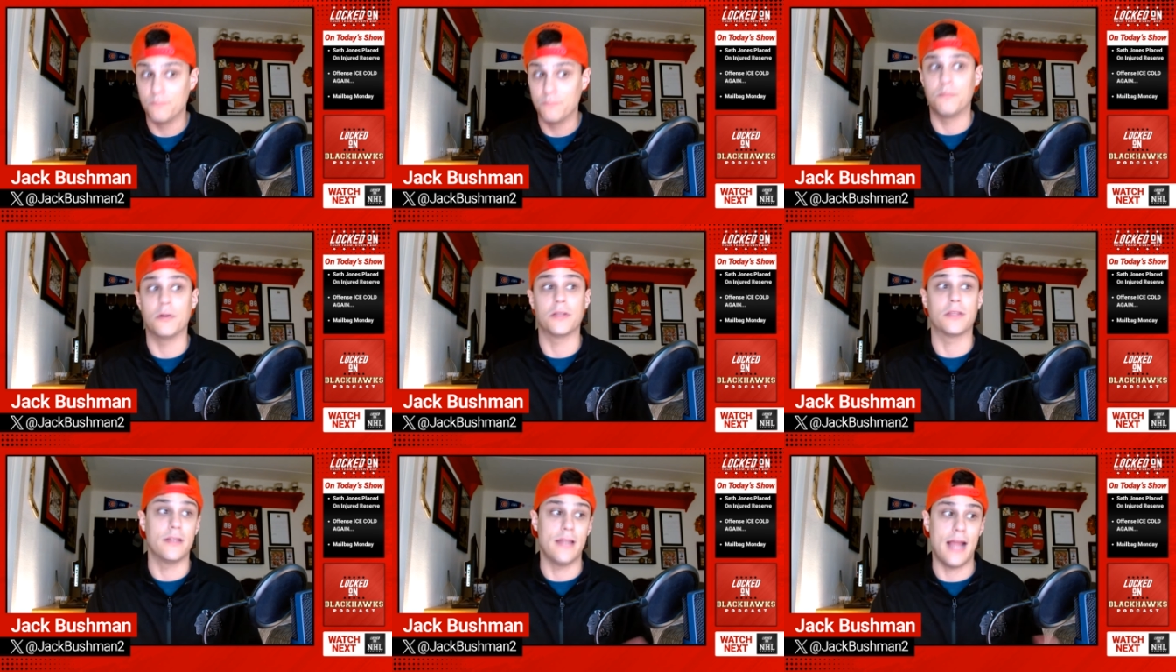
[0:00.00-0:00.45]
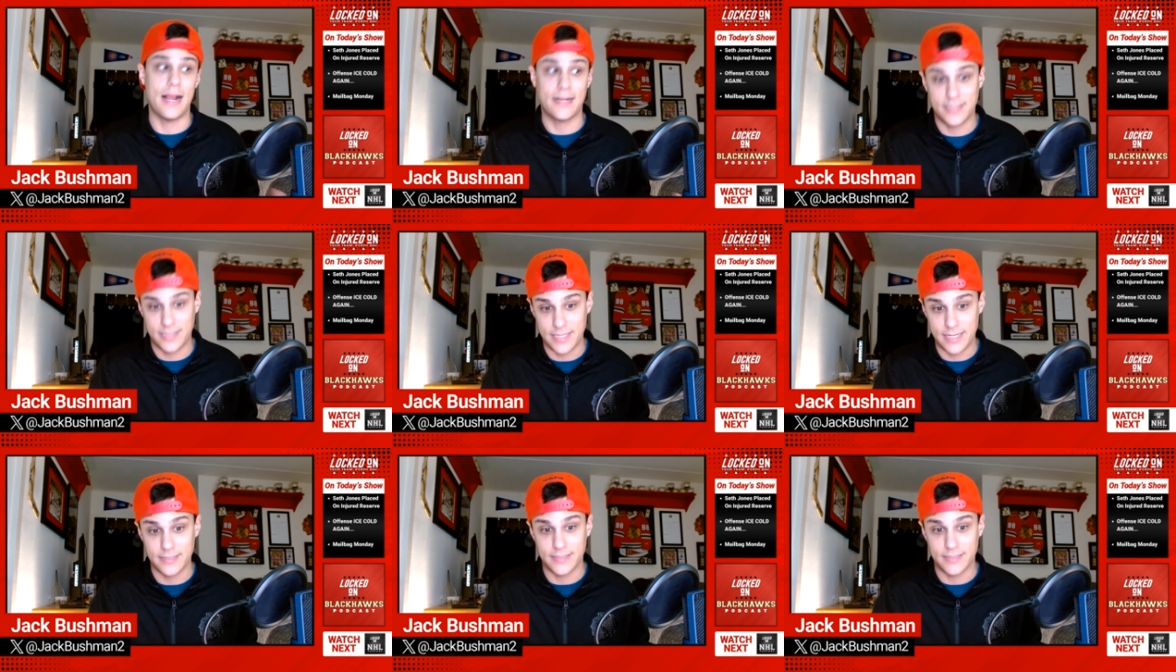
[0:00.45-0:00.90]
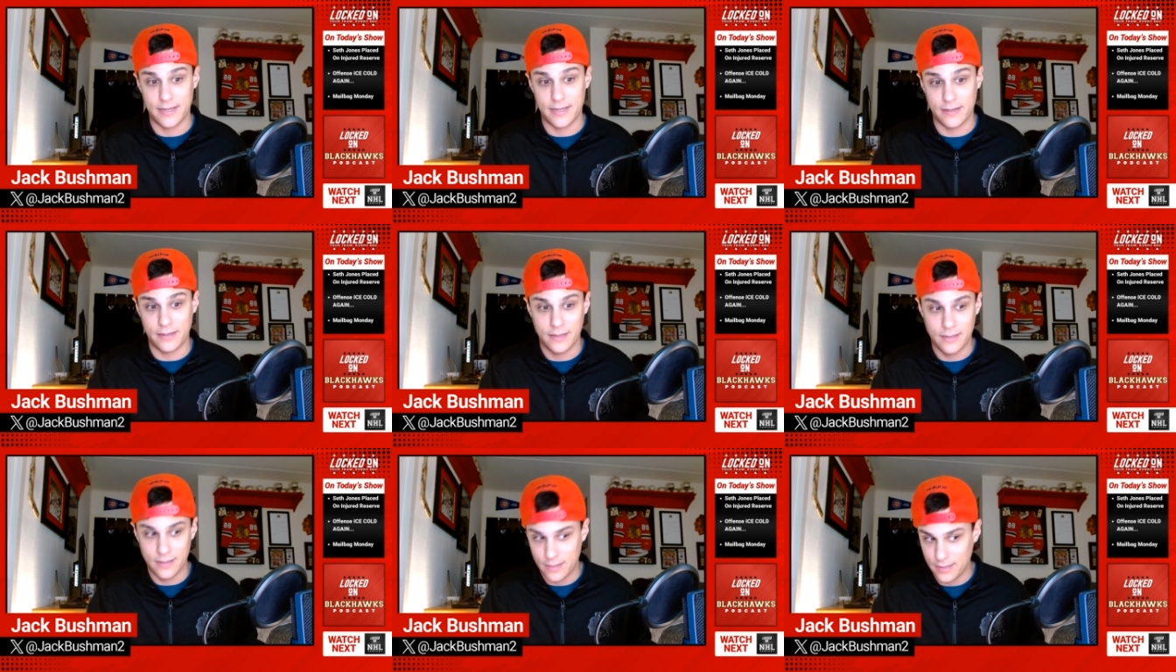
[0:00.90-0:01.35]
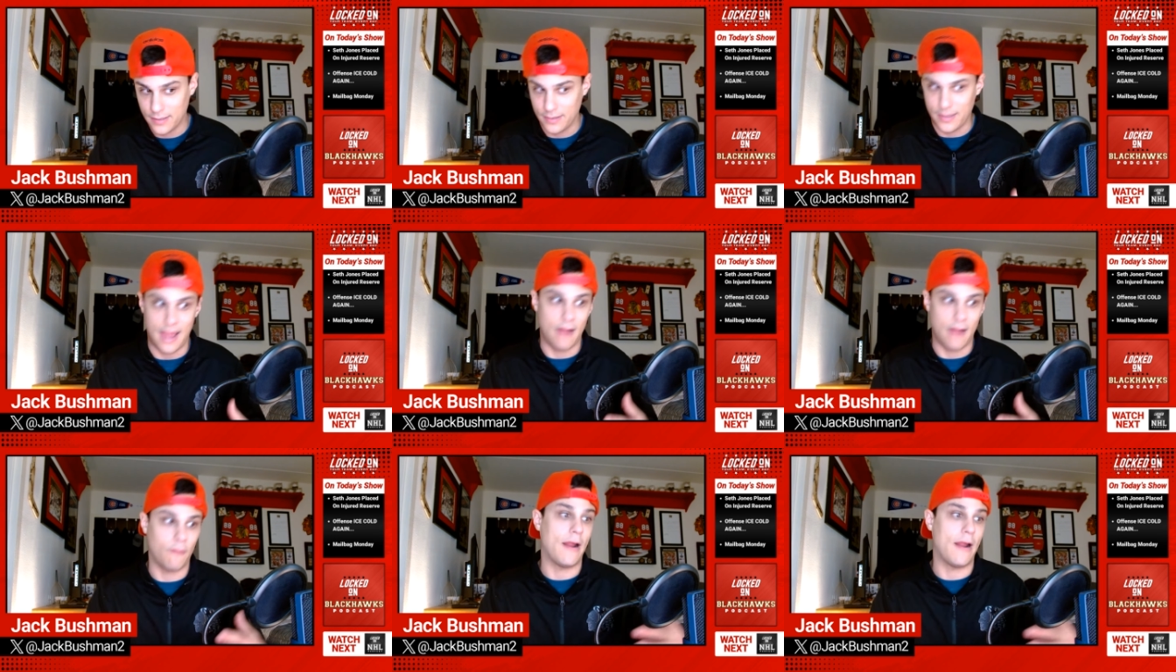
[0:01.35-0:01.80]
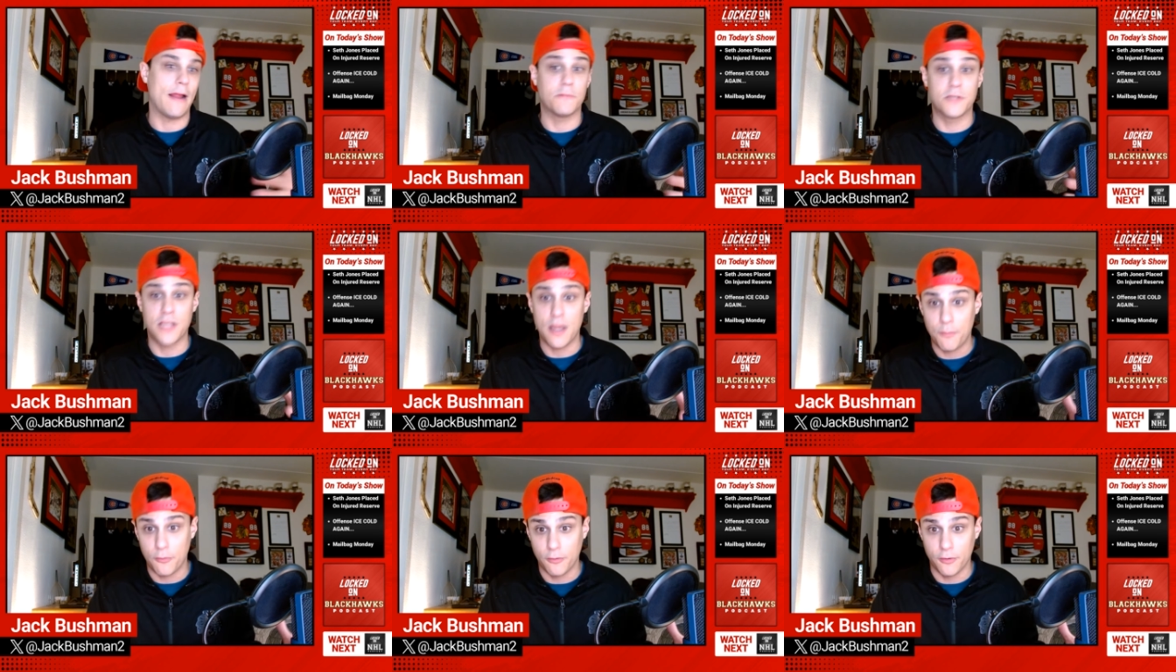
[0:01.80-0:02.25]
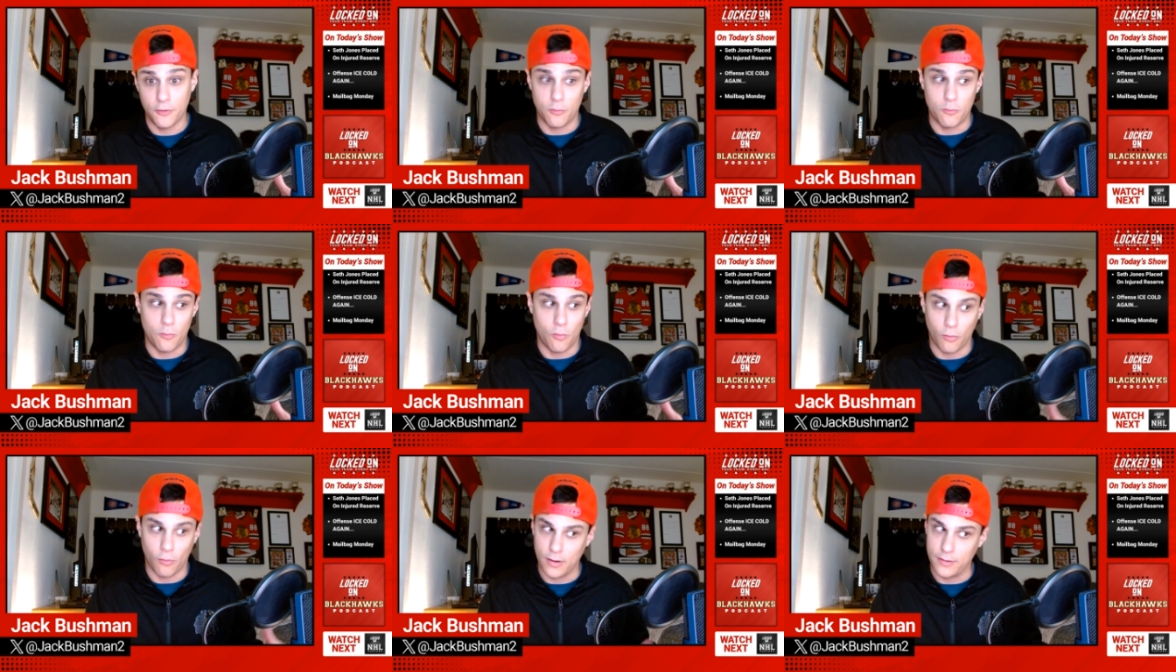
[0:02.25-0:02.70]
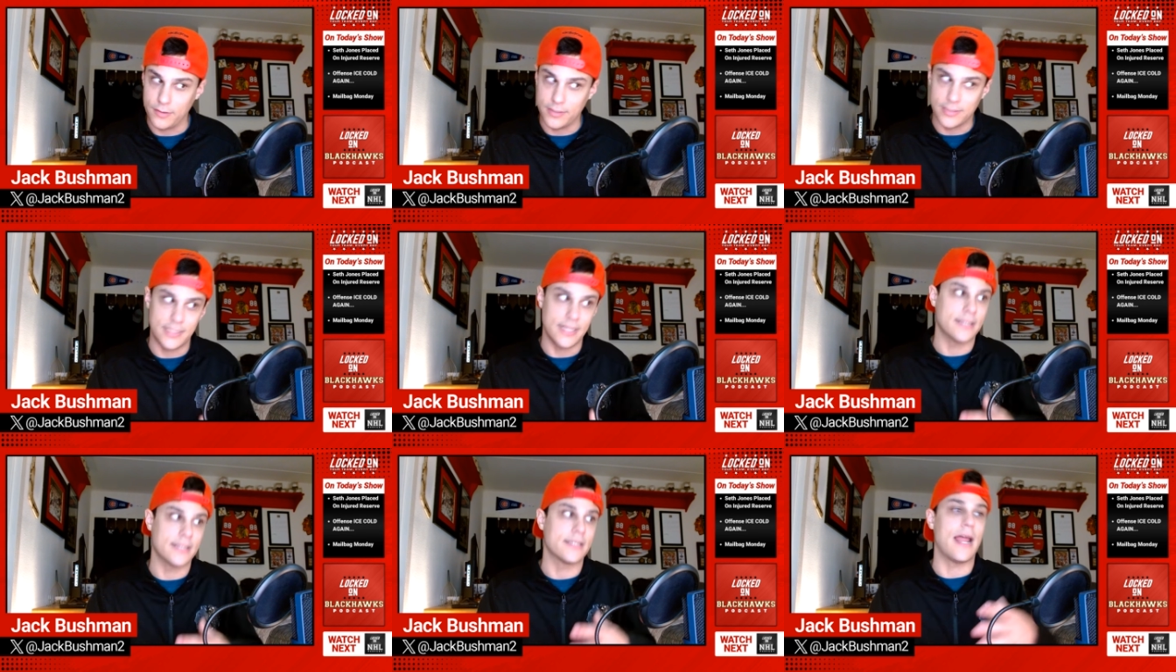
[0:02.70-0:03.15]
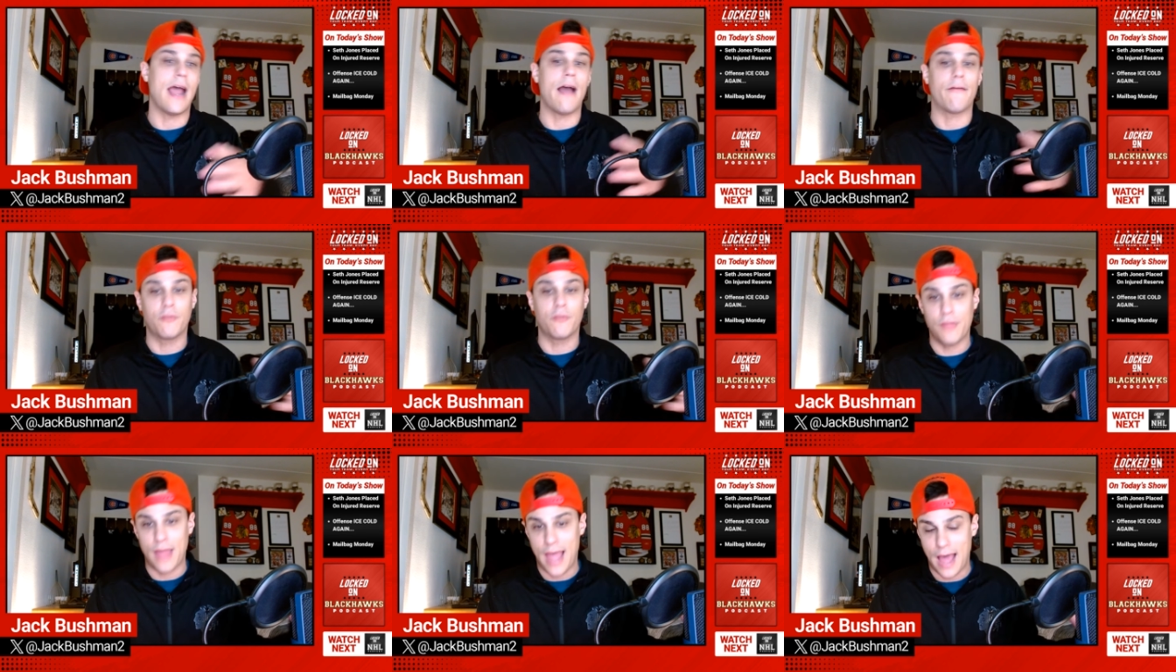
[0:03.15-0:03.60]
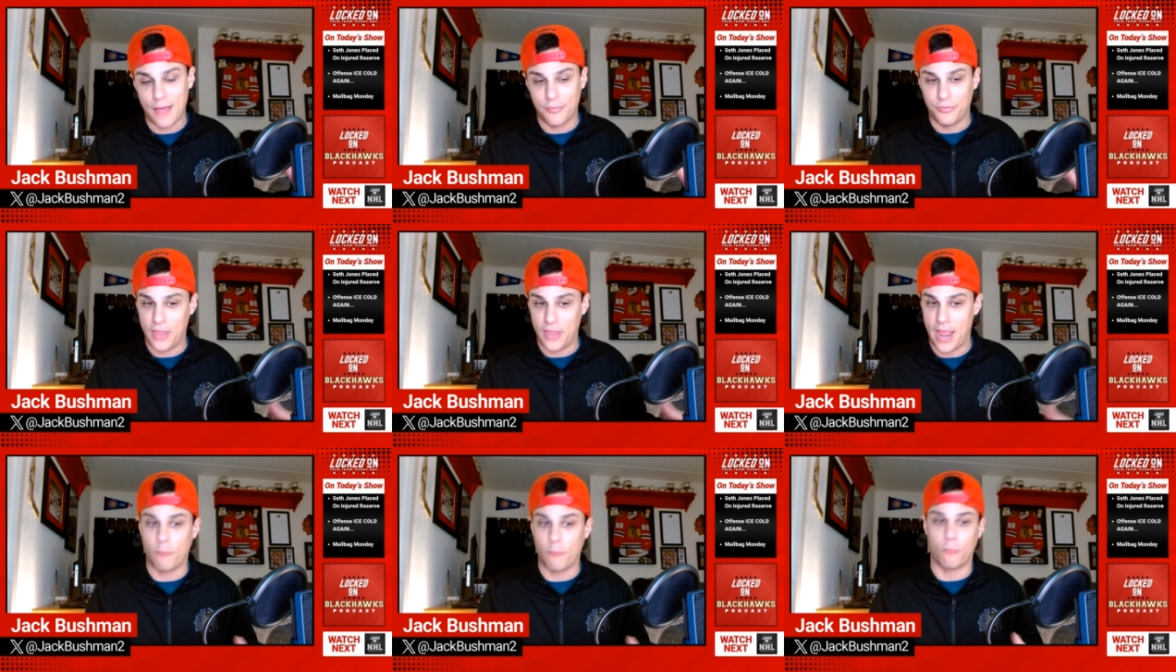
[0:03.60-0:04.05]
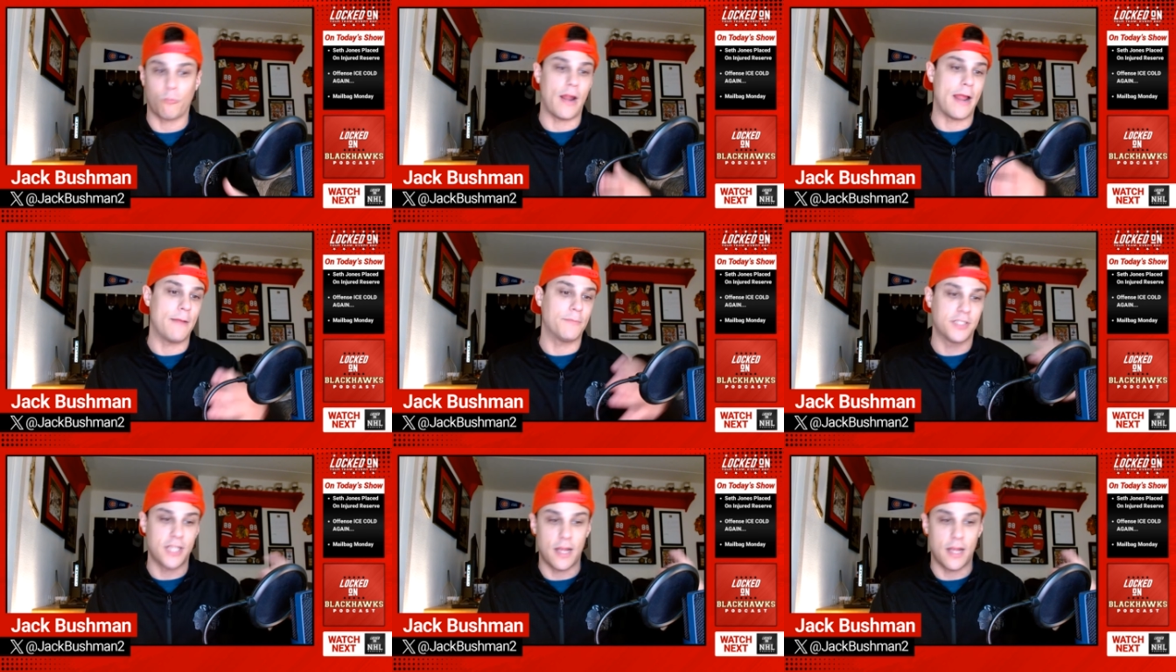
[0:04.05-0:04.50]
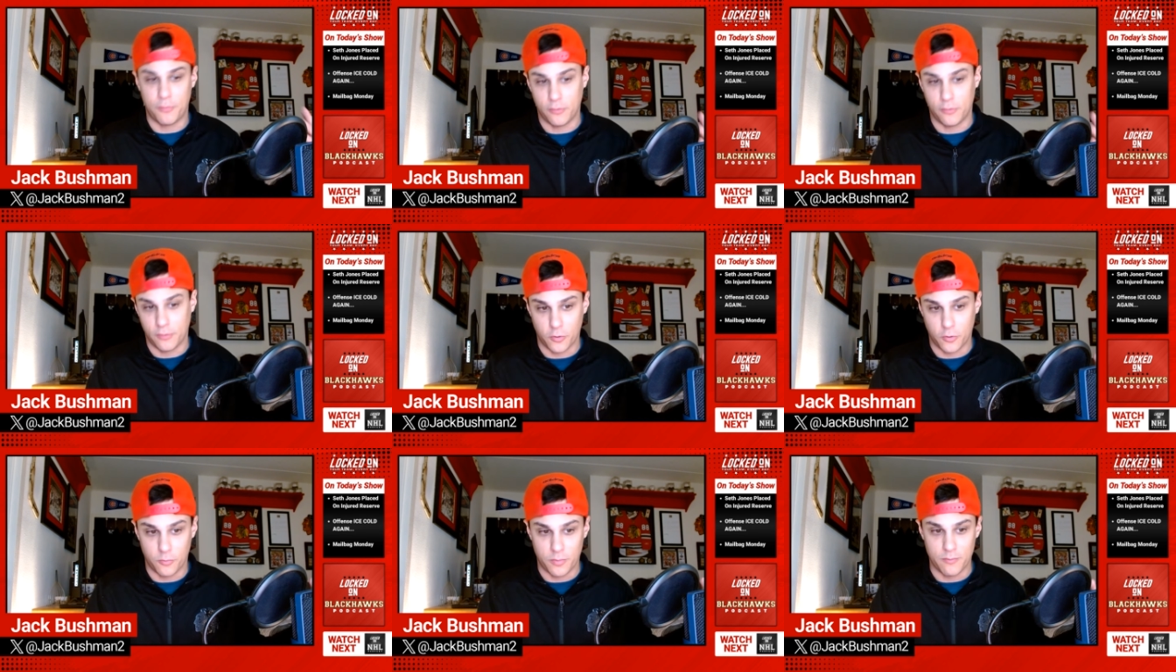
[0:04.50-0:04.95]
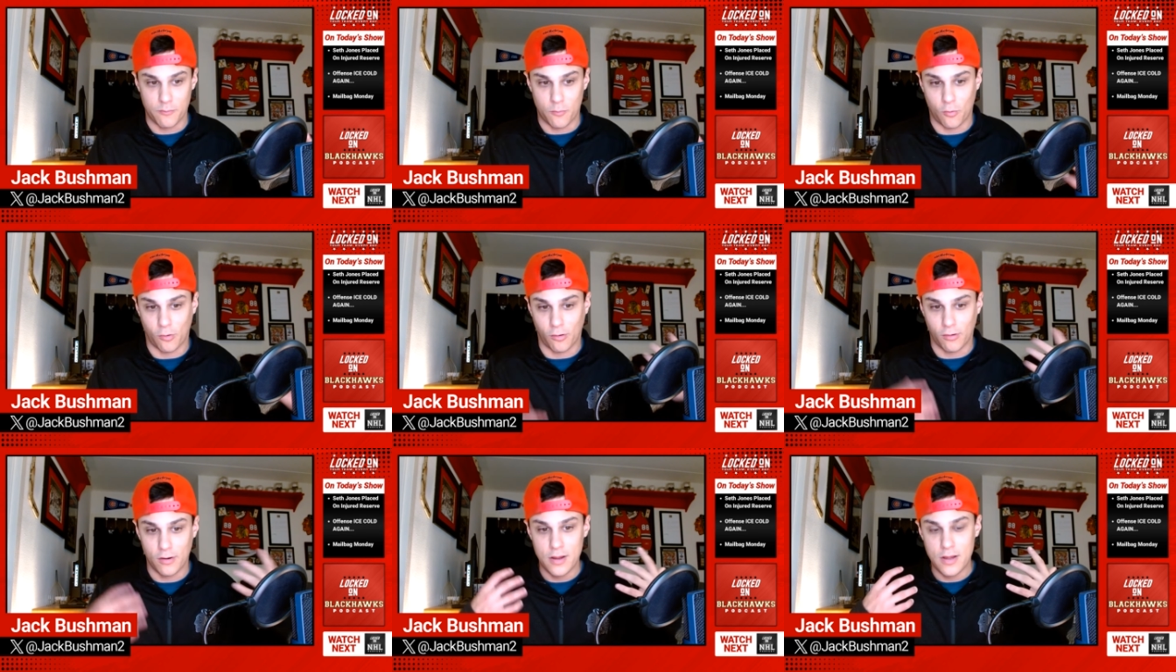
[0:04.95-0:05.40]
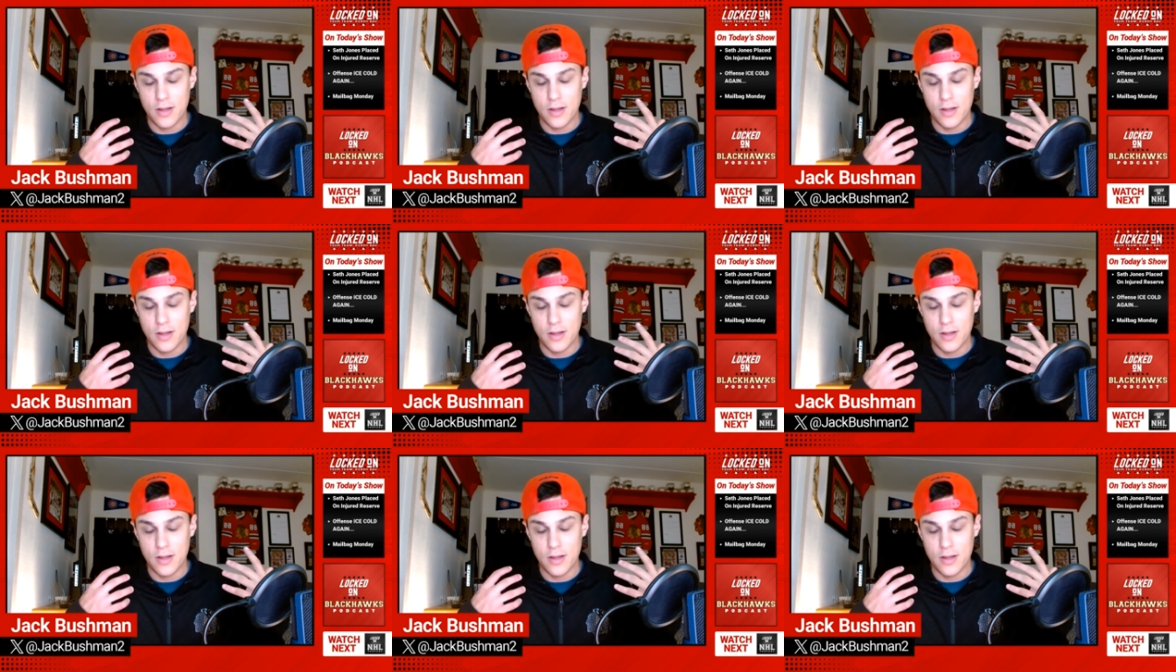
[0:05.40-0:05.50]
but the next season, that ramps up a little more. And the season after that, that ramps up a little bit more.